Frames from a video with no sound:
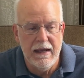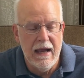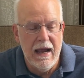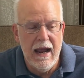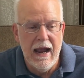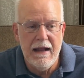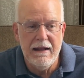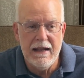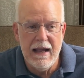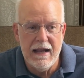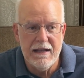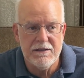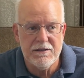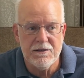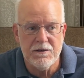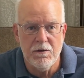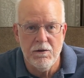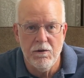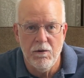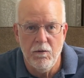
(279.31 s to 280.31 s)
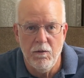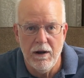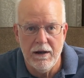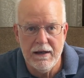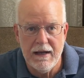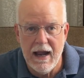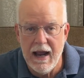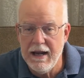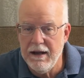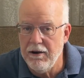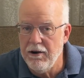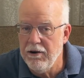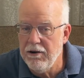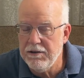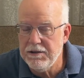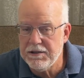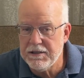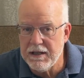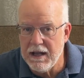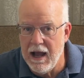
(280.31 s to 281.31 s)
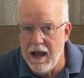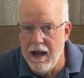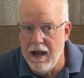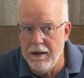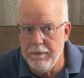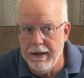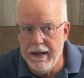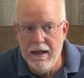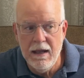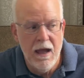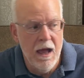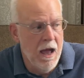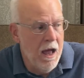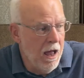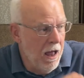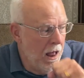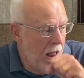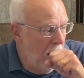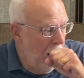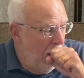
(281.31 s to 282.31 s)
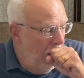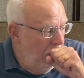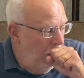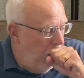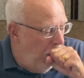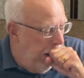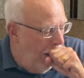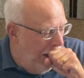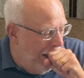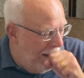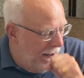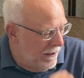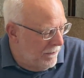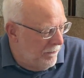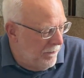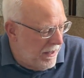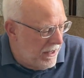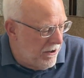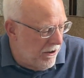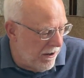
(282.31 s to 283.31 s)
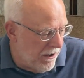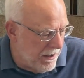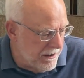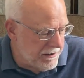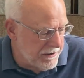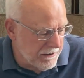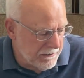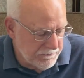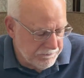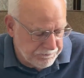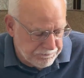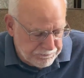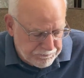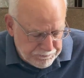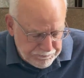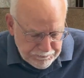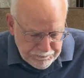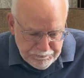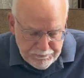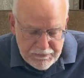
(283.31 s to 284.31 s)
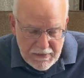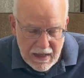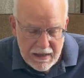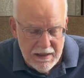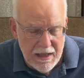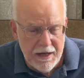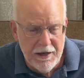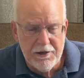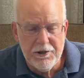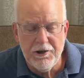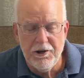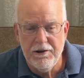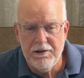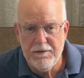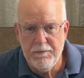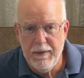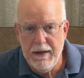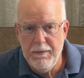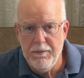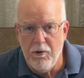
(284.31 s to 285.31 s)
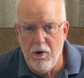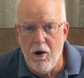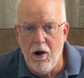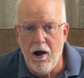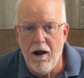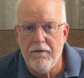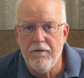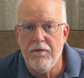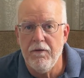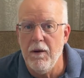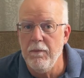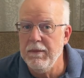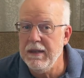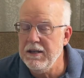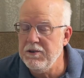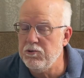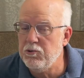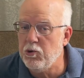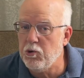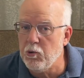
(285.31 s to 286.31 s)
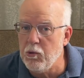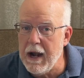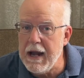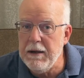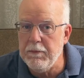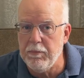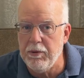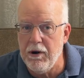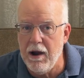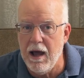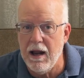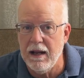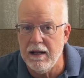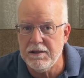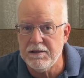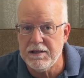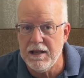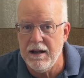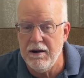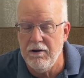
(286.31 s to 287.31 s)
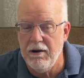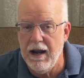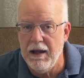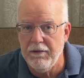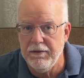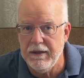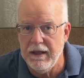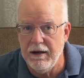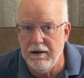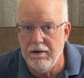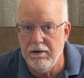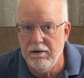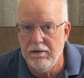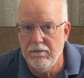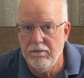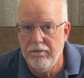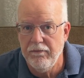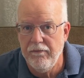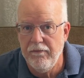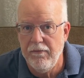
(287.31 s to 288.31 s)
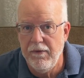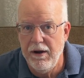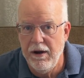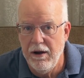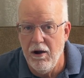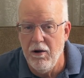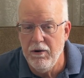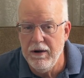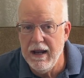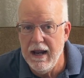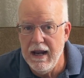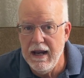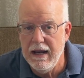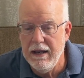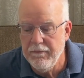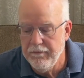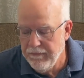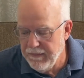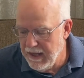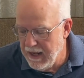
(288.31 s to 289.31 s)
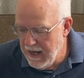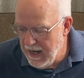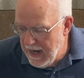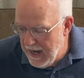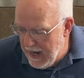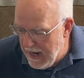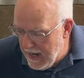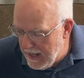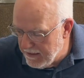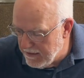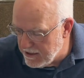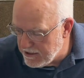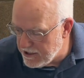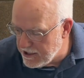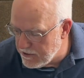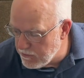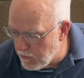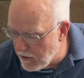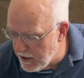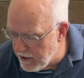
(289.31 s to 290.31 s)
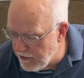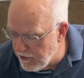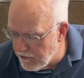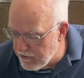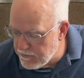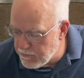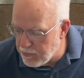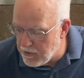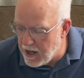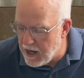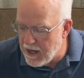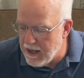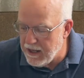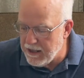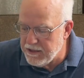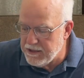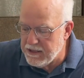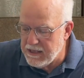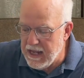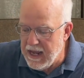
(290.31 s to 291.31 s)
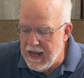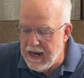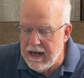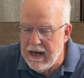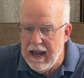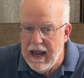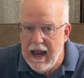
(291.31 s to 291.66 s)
And that's what kind of hurts the hobby. Because then it turns people off from these great products that are out there. Okay. And this is one of those products that